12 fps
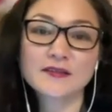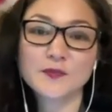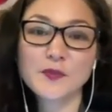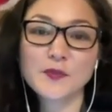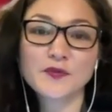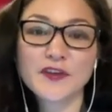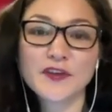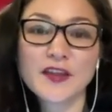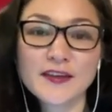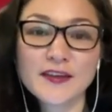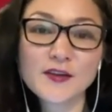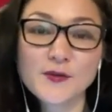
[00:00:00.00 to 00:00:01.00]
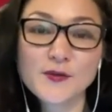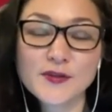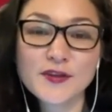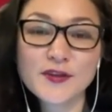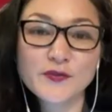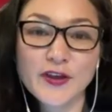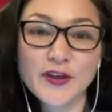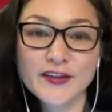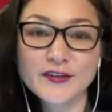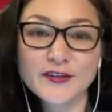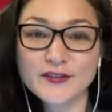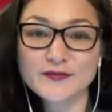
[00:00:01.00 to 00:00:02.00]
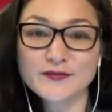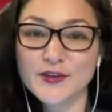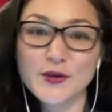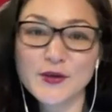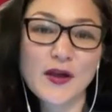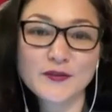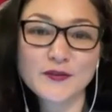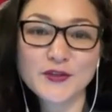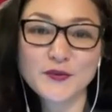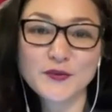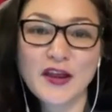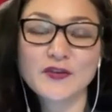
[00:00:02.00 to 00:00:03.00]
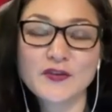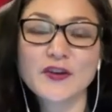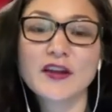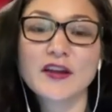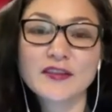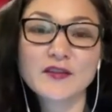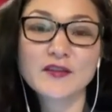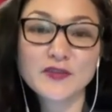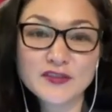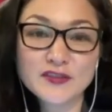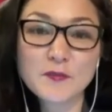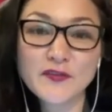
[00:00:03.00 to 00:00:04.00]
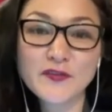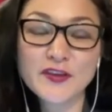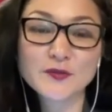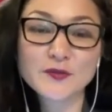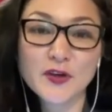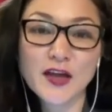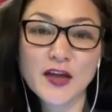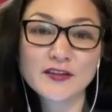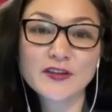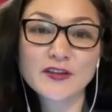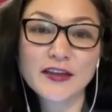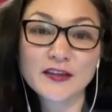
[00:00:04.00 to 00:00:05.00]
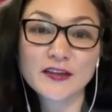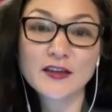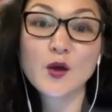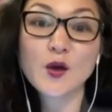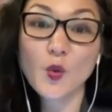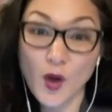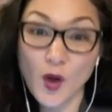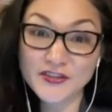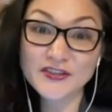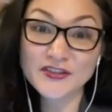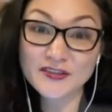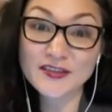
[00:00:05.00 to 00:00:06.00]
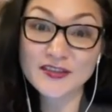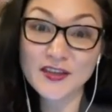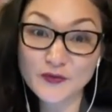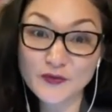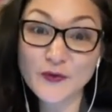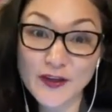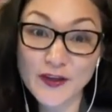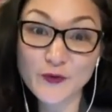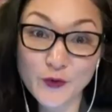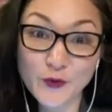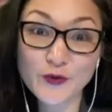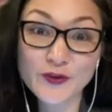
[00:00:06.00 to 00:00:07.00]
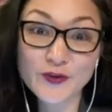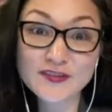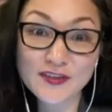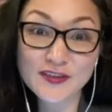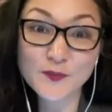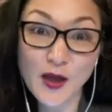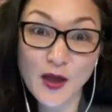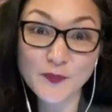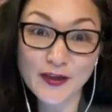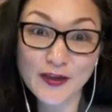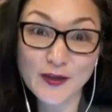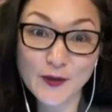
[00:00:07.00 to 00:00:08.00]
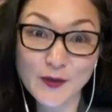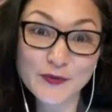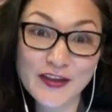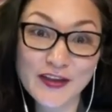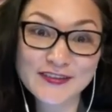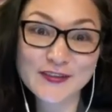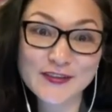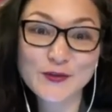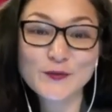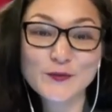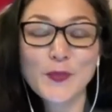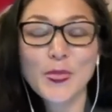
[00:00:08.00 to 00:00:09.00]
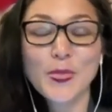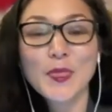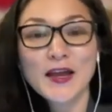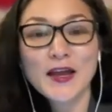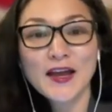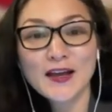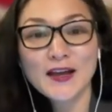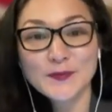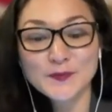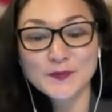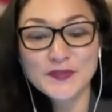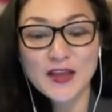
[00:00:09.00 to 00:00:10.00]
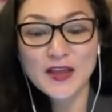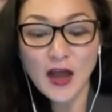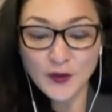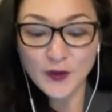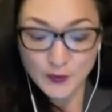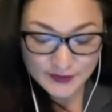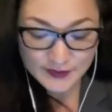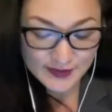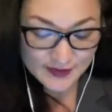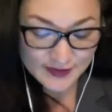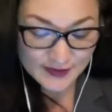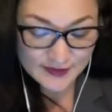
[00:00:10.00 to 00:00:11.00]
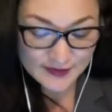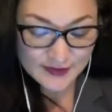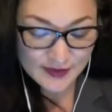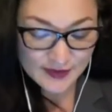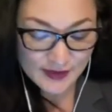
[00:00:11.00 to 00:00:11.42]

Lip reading: people feel like, oh, it's over, I can go out and do whatever. And then for some of us, we're kind of like watching to see if Freddy Krueger is going to pop back up, right? So I will say this,